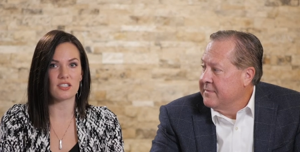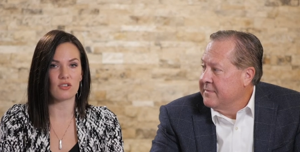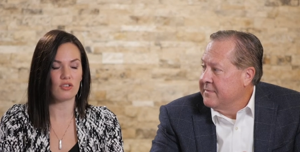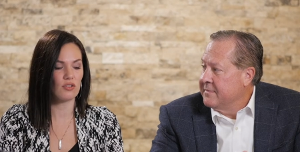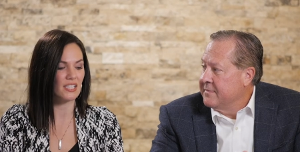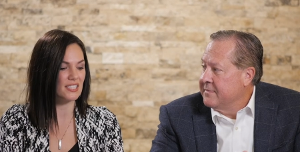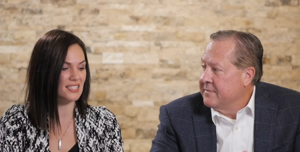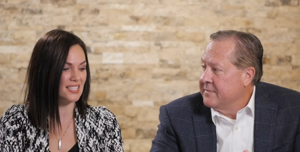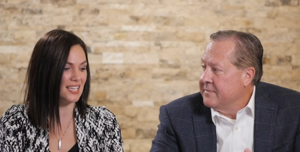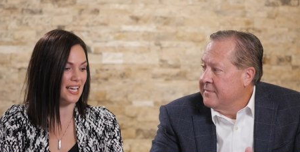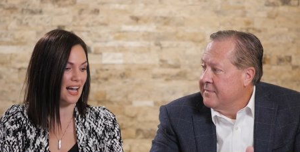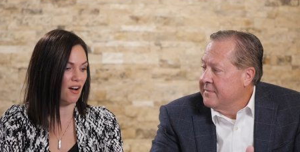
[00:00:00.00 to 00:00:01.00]
Speaker 1: so you can
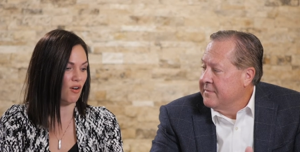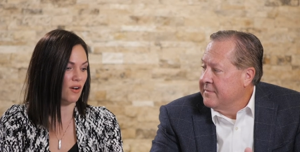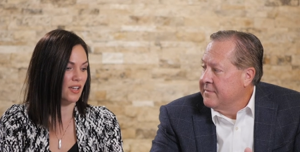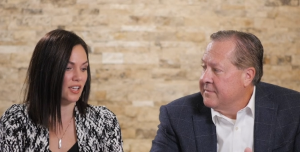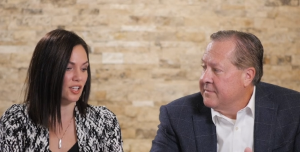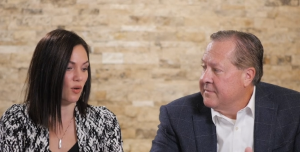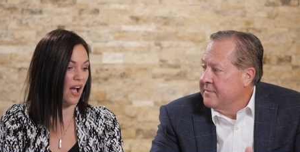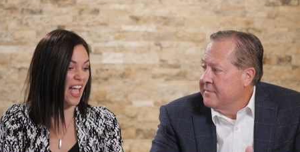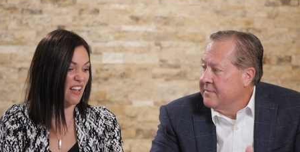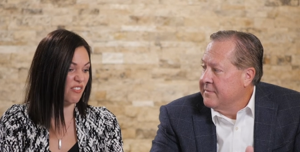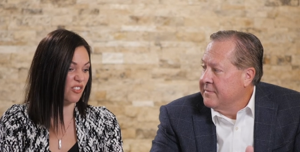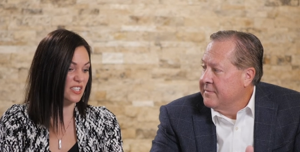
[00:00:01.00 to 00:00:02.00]
see how you know
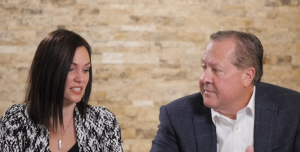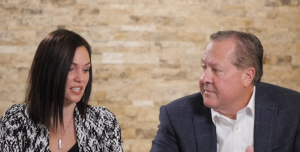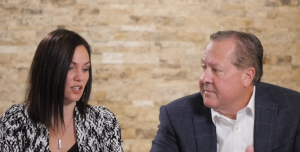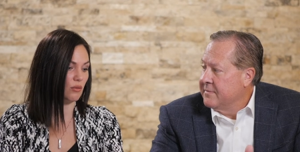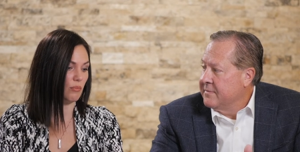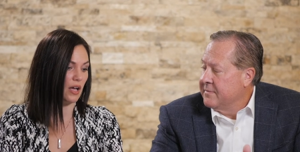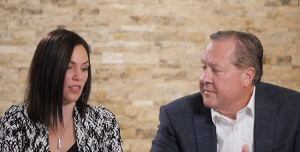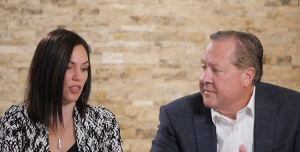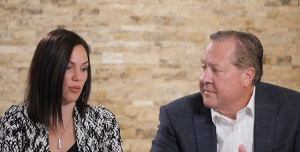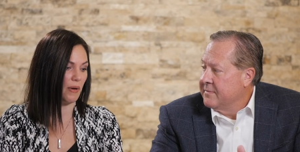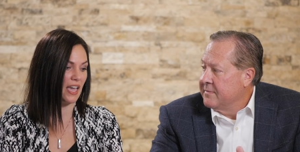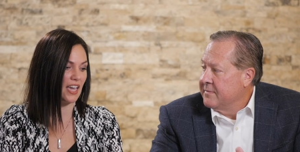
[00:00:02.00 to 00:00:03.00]
every single
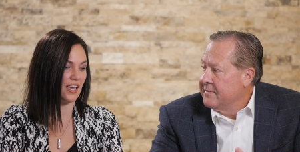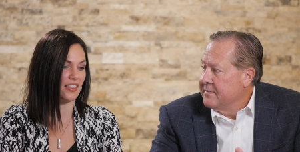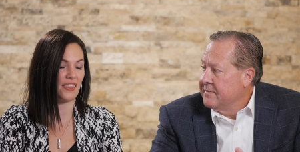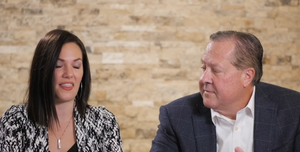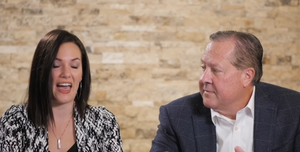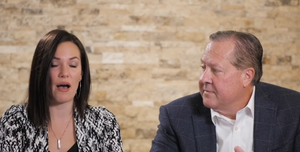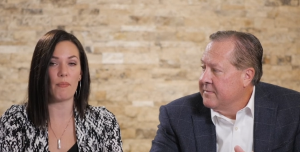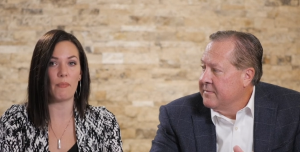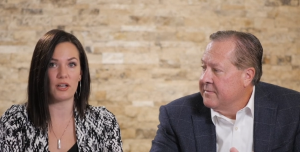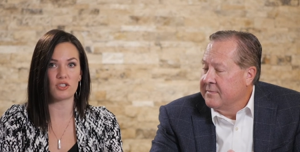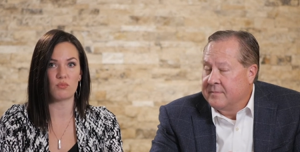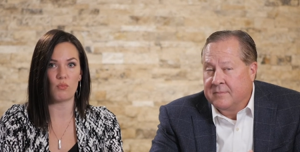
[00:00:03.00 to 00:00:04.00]
month paying that
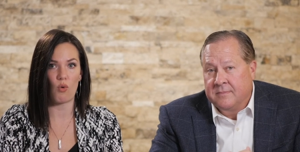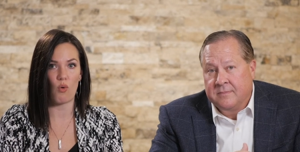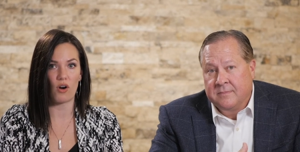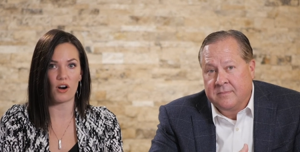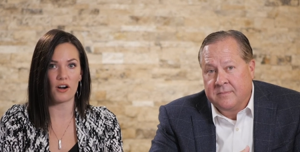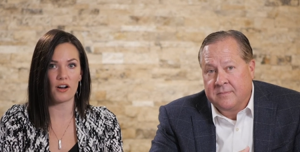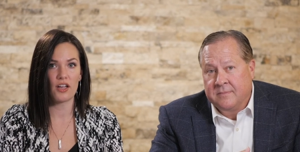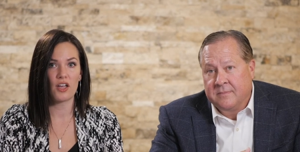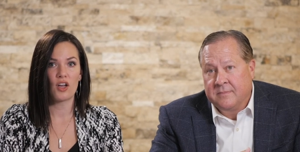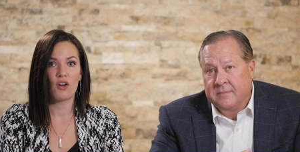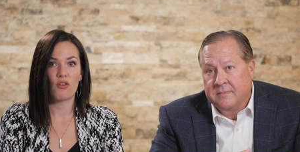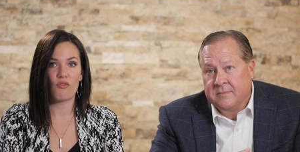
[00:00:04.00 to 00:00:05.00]
much more
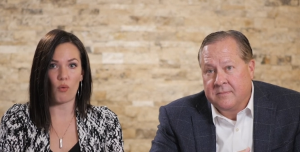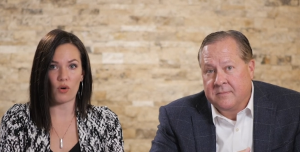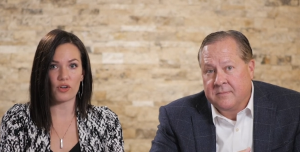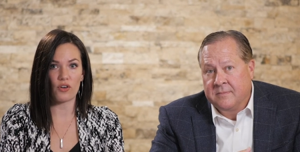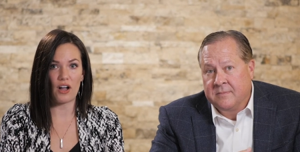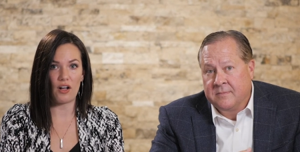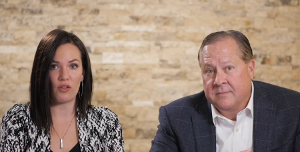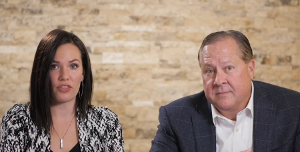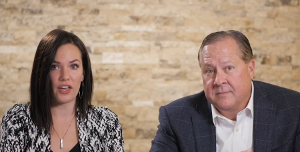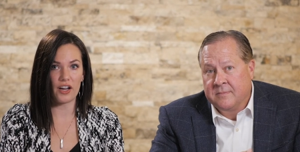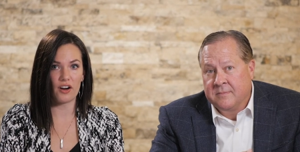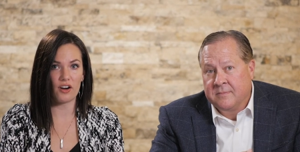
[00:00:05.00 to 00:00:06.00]
for your
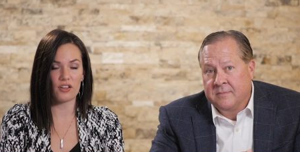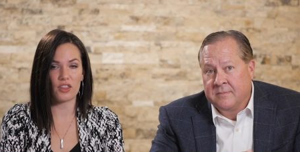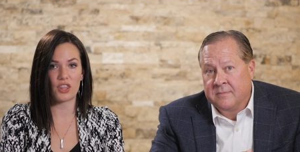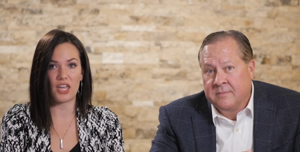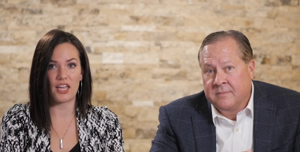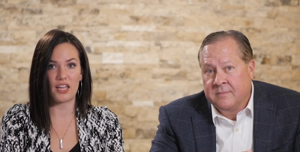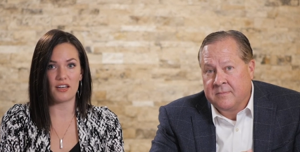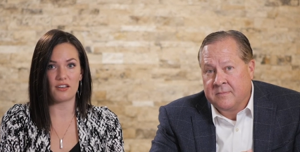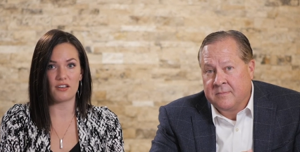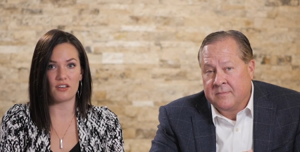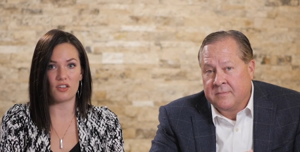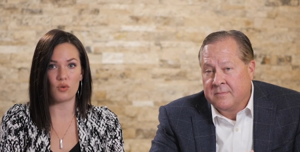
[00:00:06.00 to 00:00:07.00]
health care
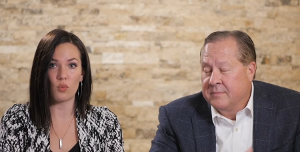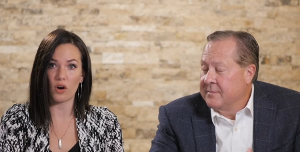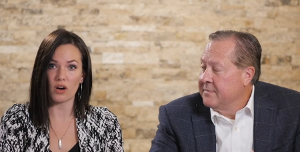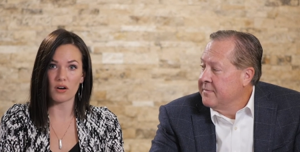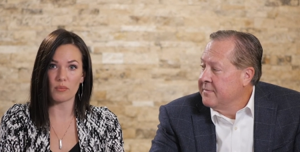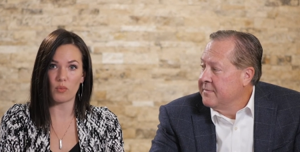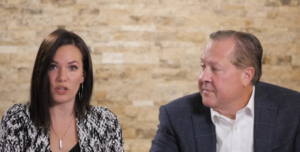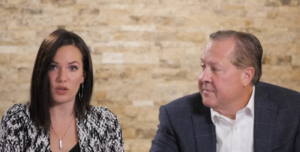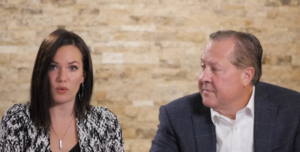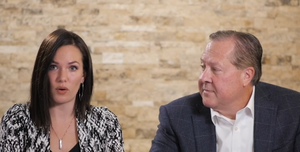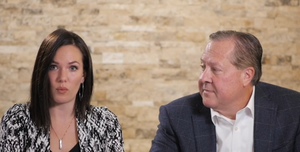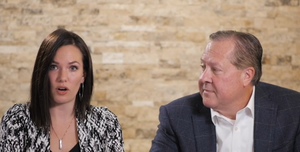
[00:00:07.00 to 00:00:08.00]
than you were when
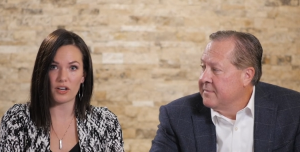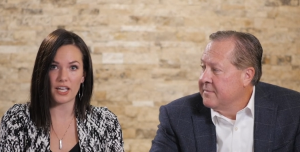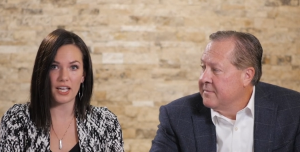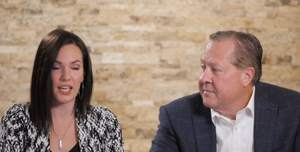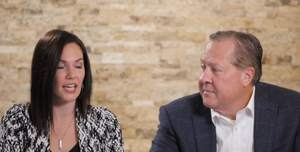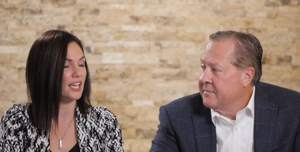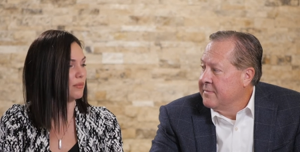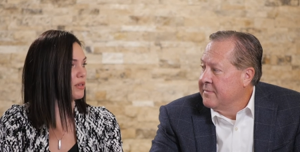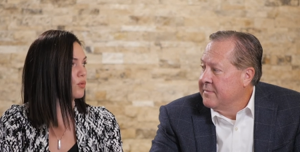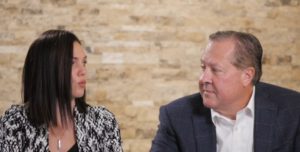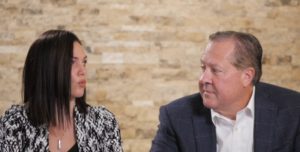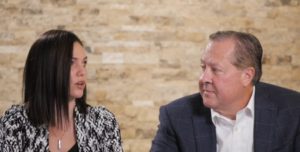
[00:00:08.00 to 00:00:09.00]
you were working, it can
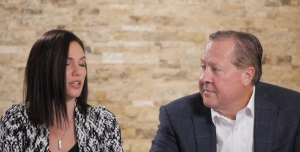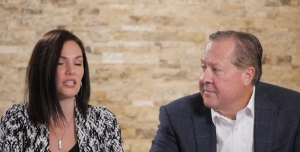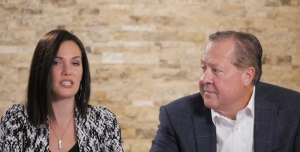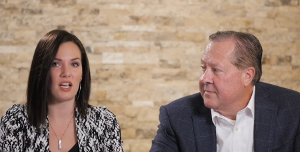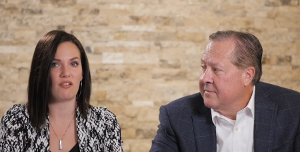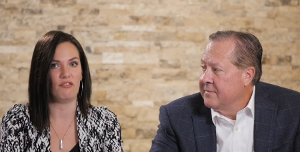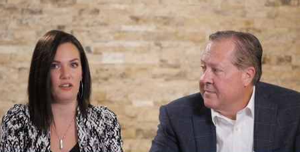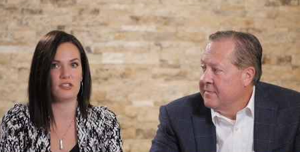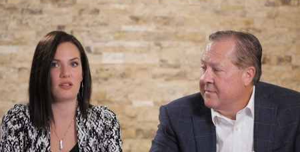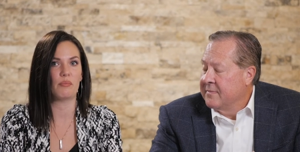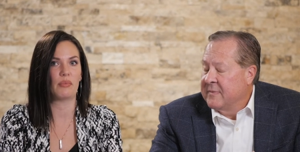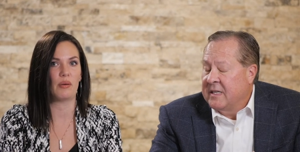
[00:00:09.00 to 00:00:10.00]
be really tough for
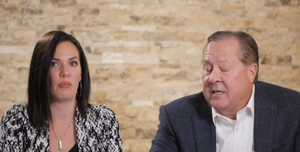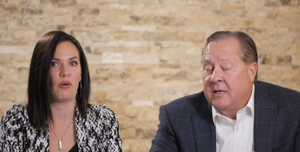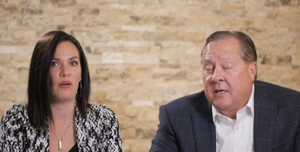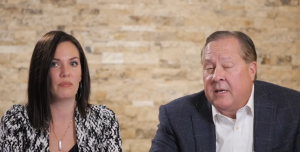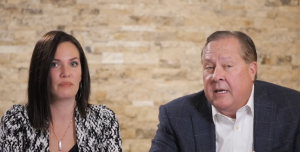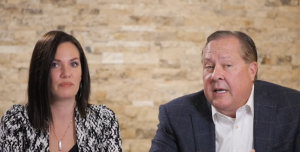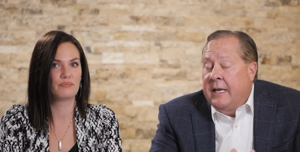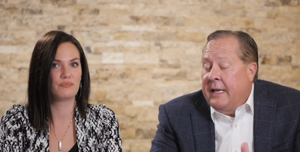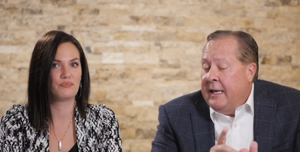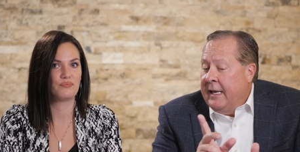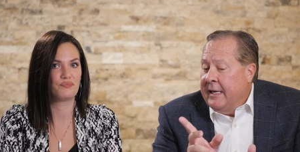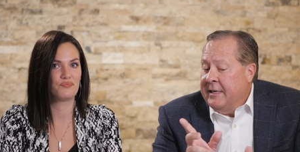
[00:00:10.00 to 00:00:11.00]
some people.
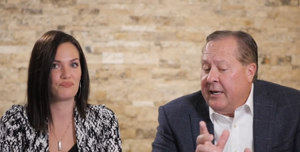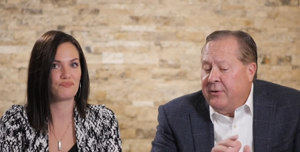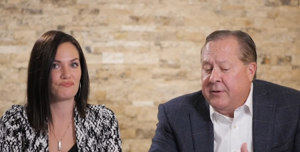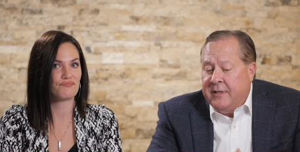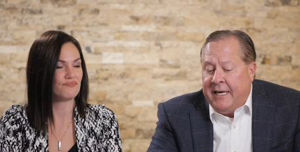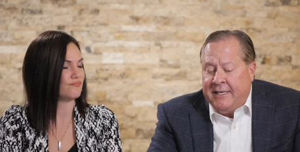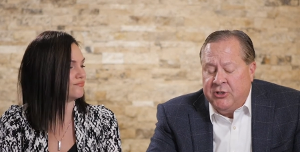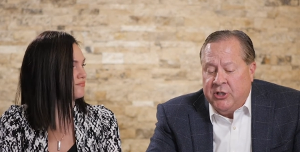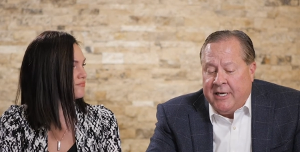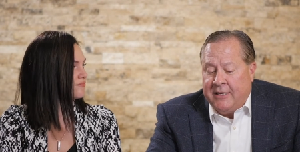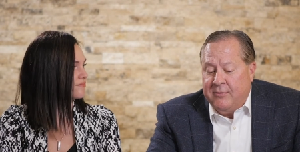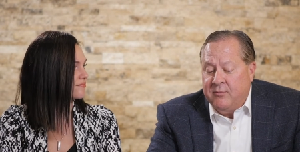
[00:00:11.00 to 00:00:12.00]
Speaker 2: And not only that,
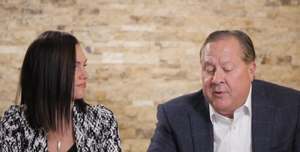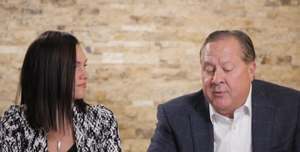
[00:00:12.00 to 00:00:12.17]
Shannon,